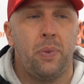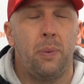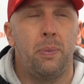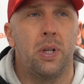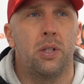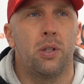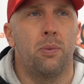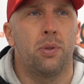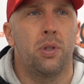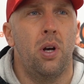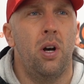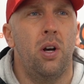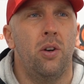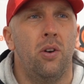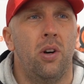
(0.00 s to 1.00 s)
a bit
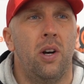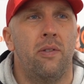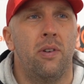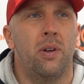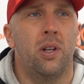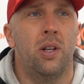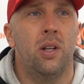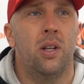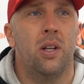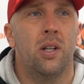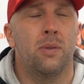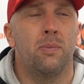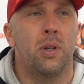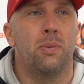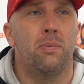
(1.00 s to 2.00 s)
stop-start, not having
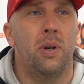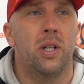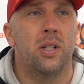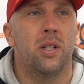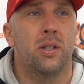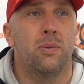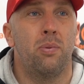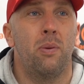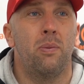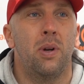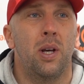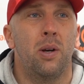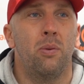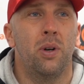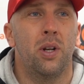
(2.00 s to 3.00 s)
as much minutes as
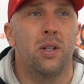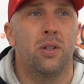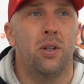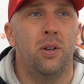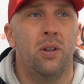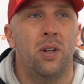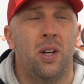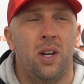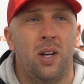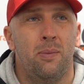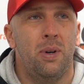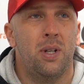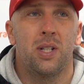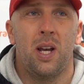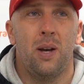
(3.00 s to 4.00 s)
probably he wanted to,
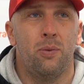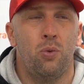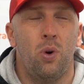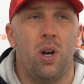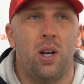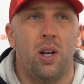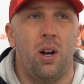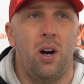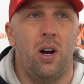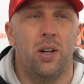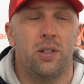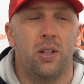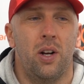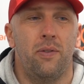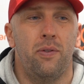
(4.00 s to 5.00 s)
but he's kept working
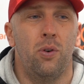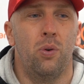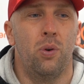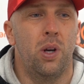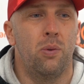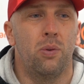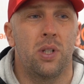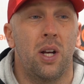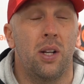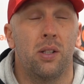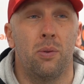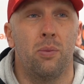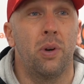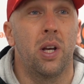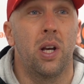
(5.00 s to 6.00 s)
hard, and I thought he was
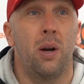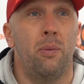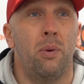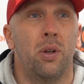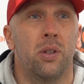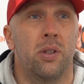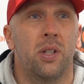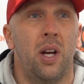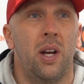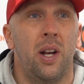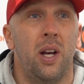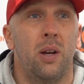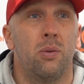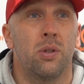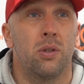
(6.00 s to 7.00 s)
excellent when he came on
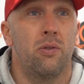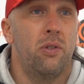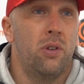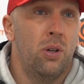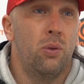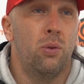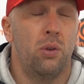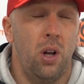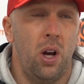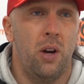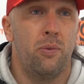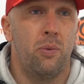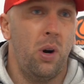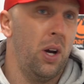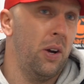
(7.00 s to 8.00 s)
Saturday. He was a real
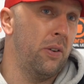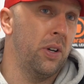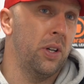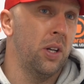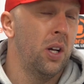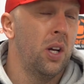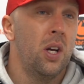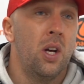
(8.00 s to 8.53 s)
live wire, and